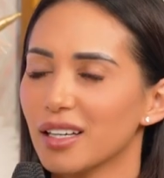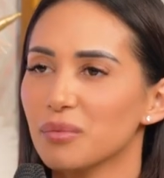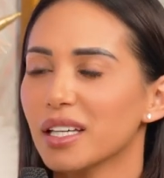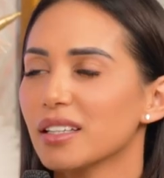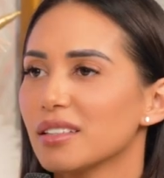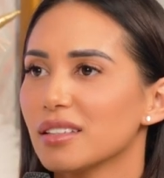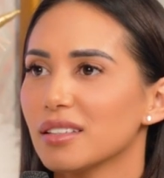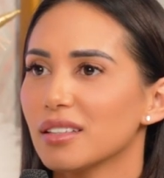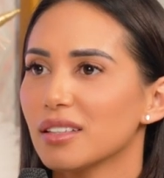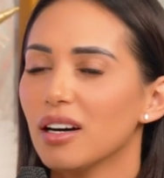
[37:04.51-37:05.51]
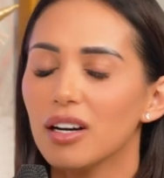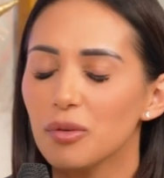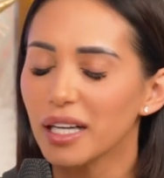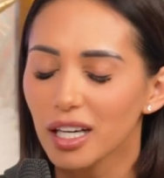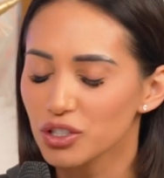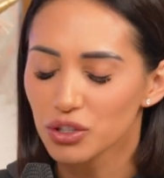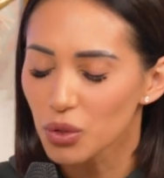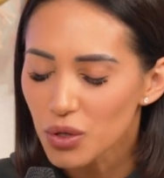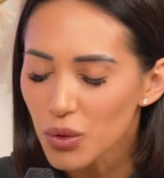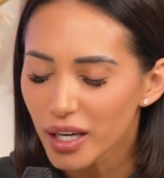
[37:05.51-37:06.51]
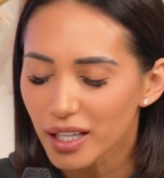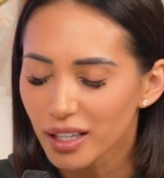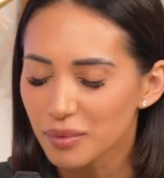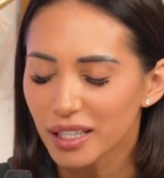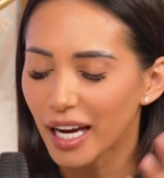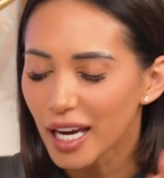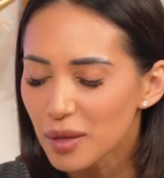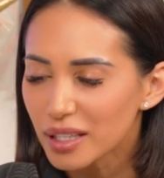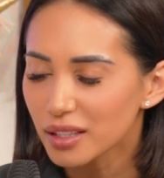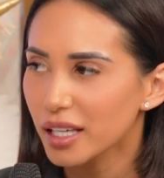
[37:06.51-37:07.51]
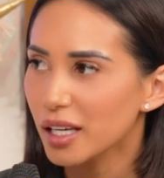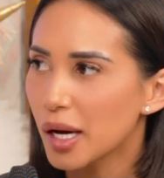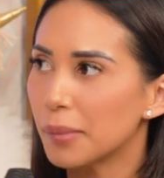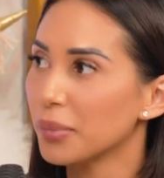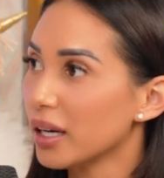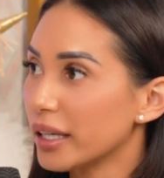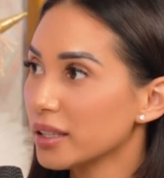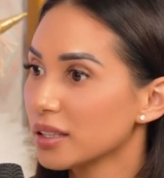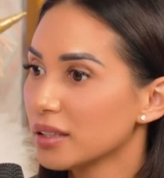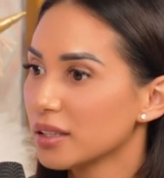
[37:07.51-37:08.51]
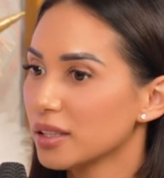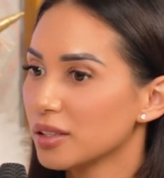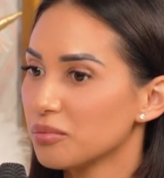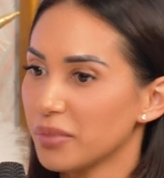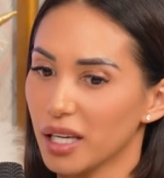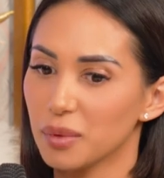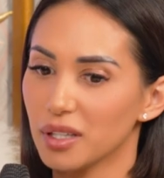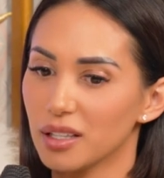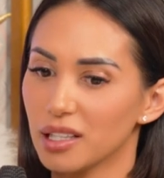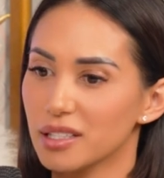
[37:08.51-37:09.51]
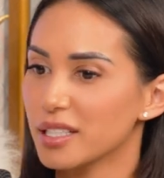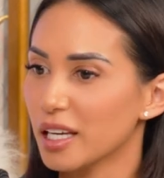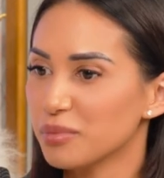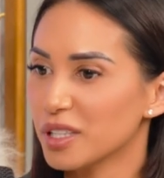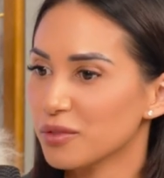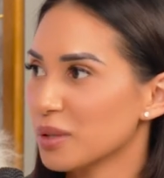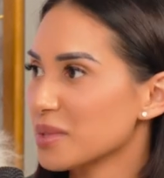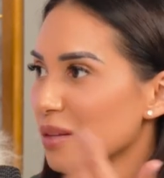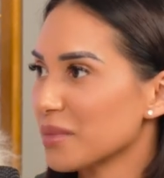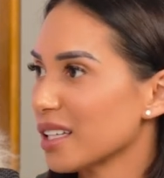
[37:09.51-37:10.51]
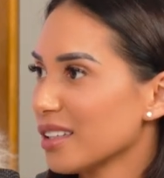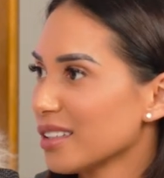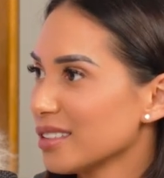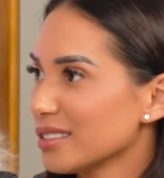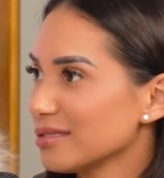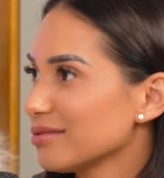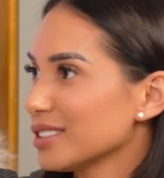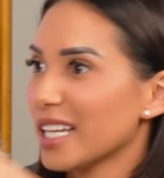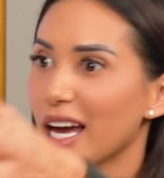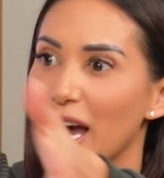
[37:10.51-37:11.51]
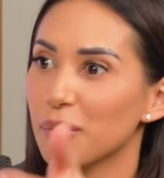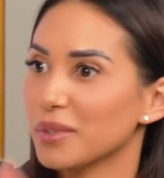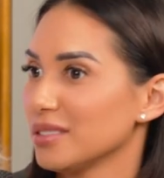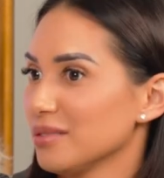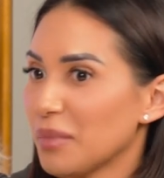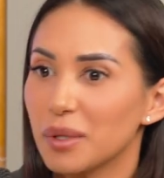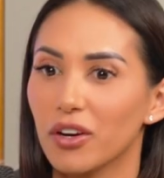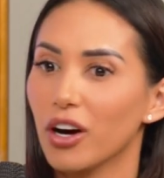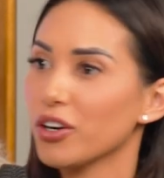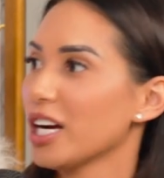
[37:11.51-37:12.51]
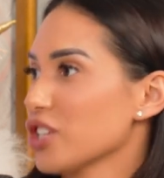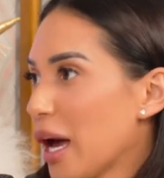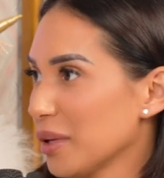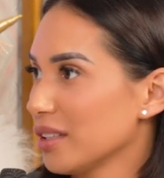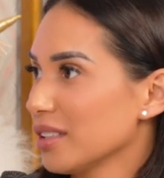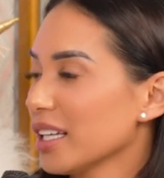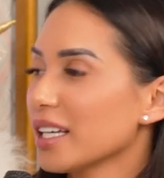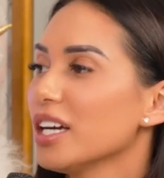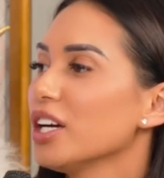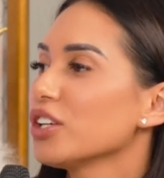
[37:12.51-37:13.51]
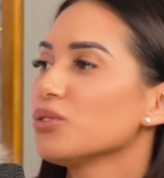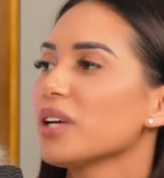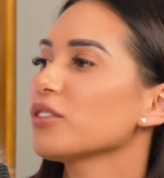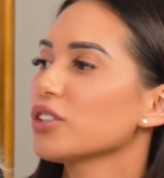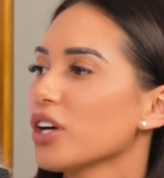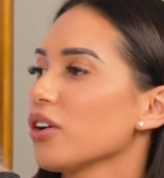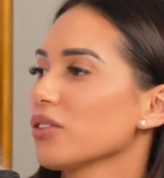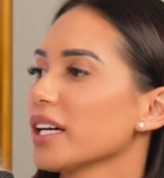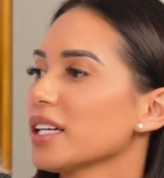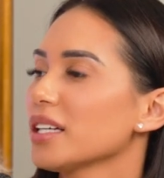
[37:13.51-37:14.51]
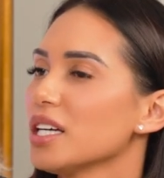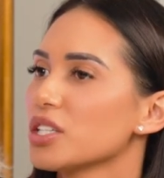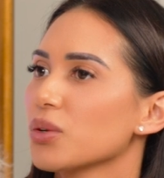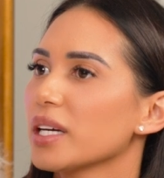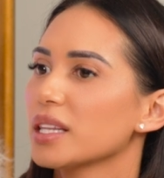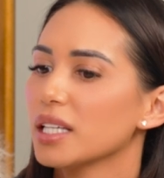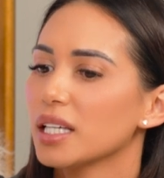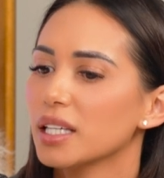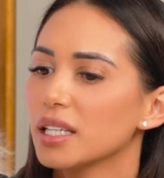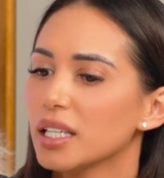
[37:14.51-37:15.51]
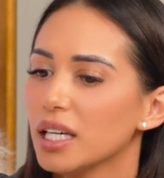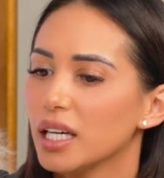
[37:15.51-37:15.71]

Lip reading: and I'm like, oh my gosh, so annoying. I'm like, I hate being late, but maybe it saved me from something that happened. Maybe a car crash happened. Like, you never know, right? So I think